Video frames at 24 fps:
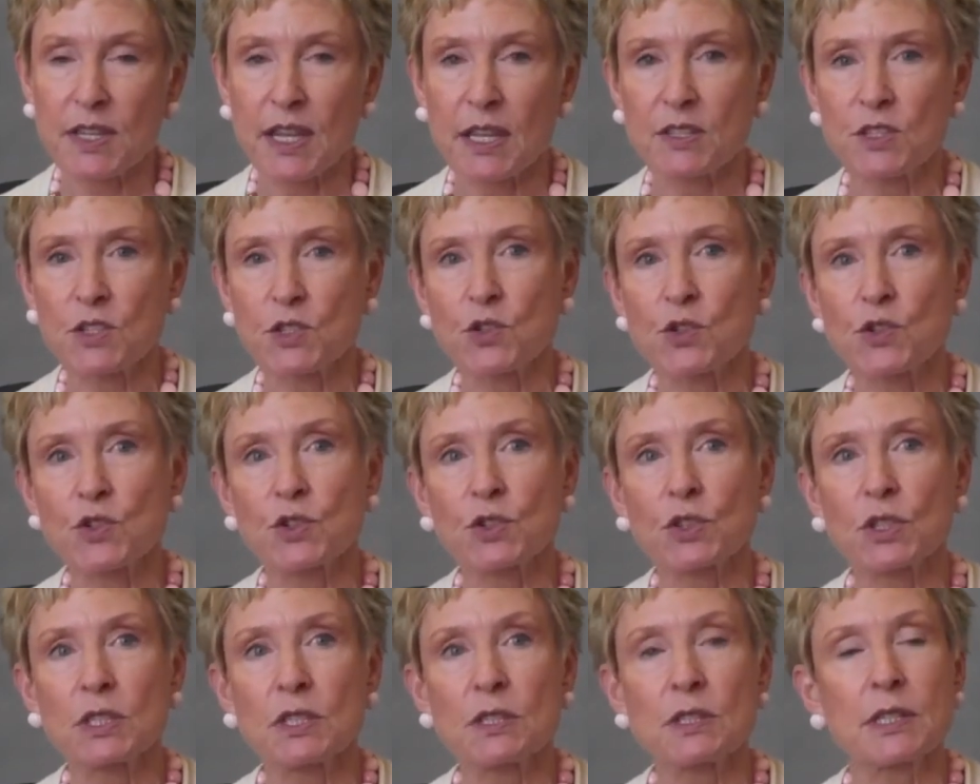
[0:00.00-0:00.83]
That's
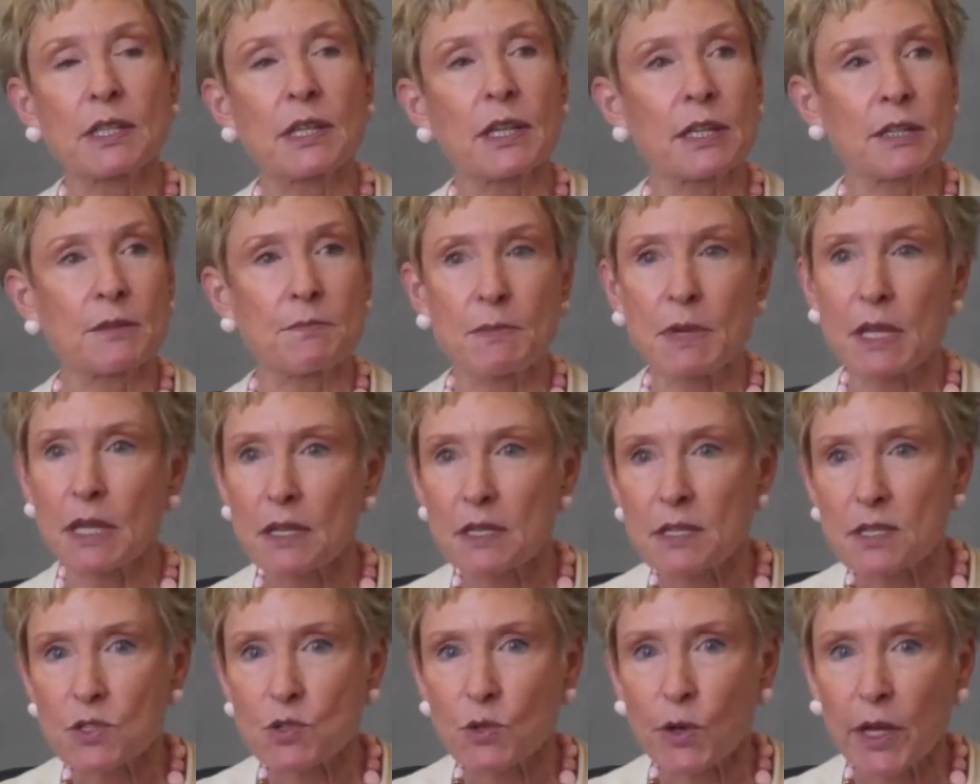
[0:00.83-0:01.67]
usually the
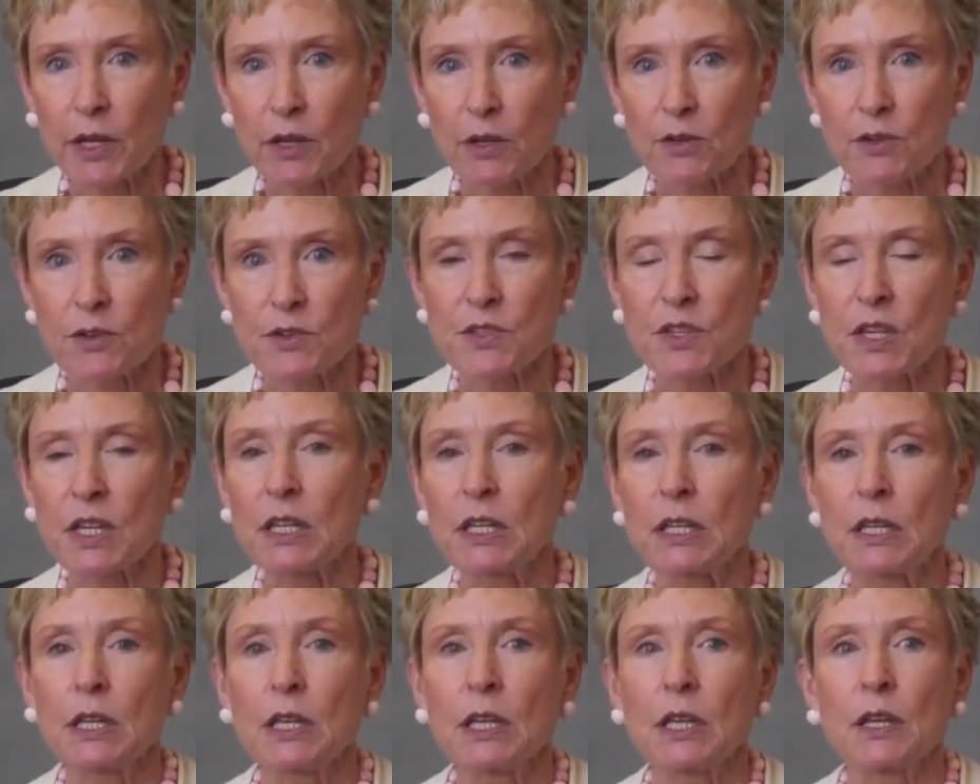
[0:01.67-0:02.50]
administrators,
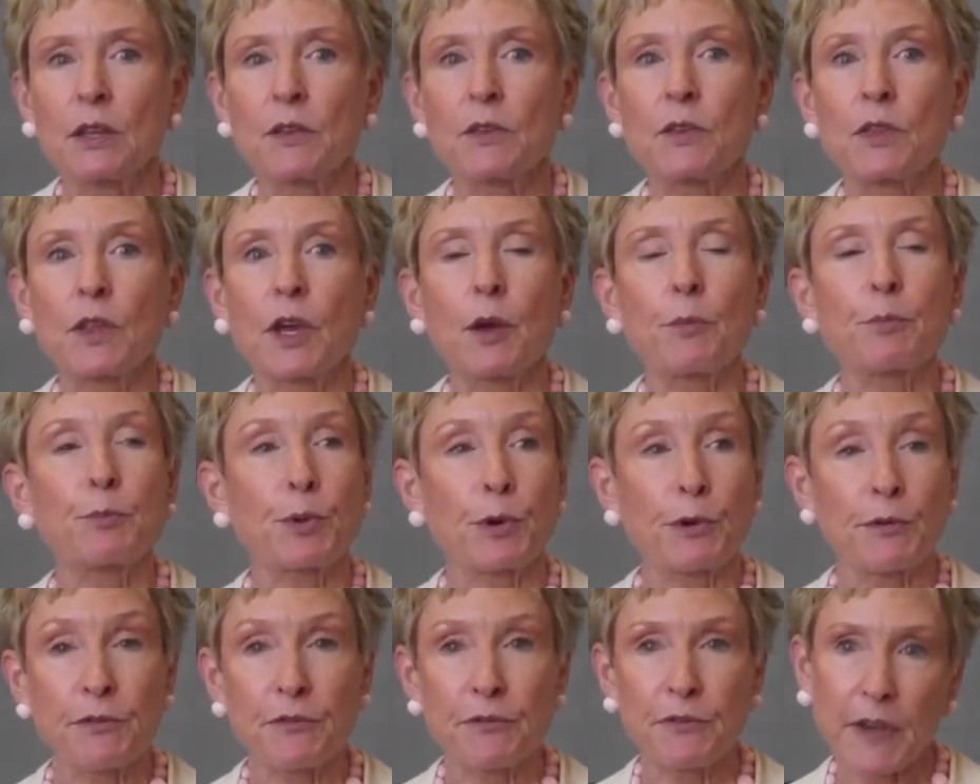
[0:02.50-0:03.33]
the
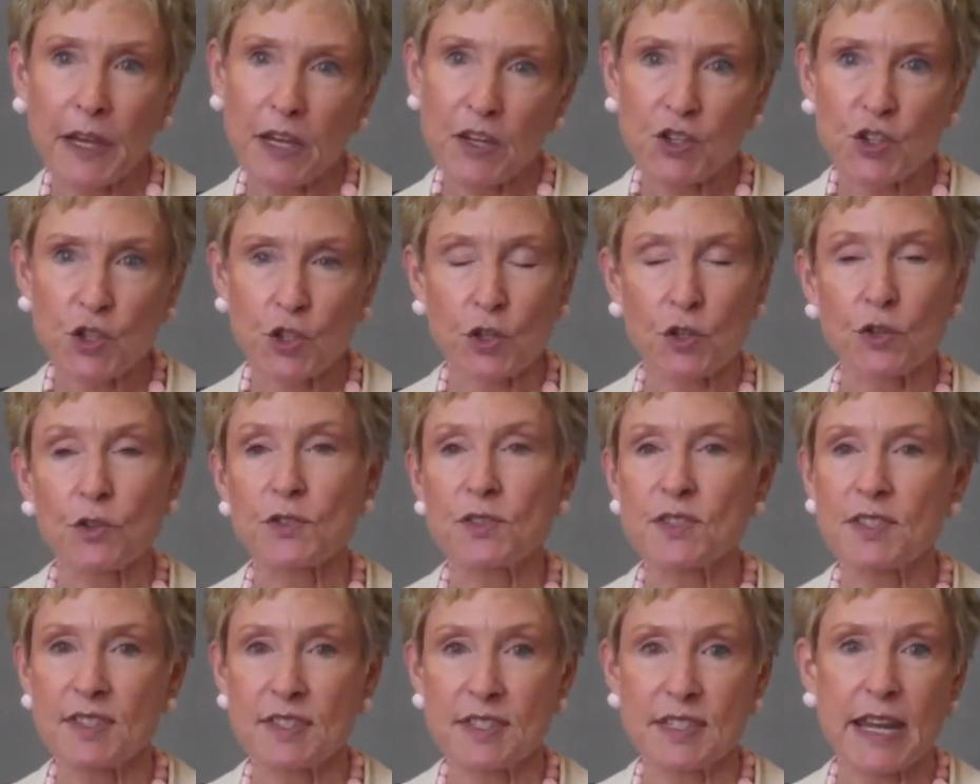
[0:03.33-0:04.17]
professional
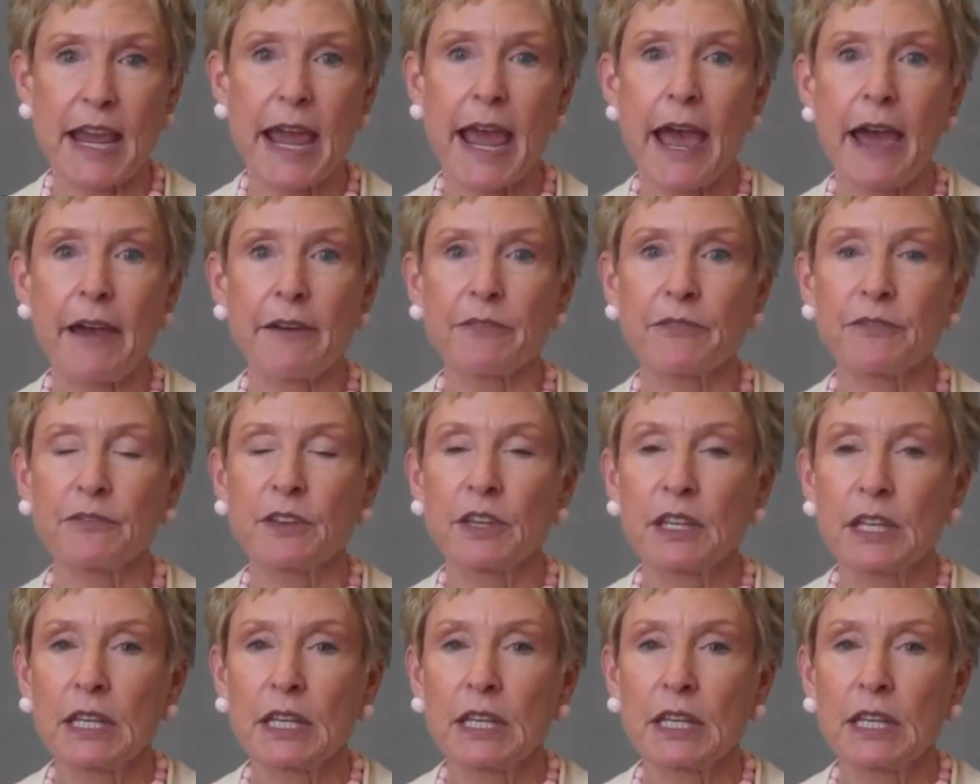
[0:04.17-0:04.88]
staff,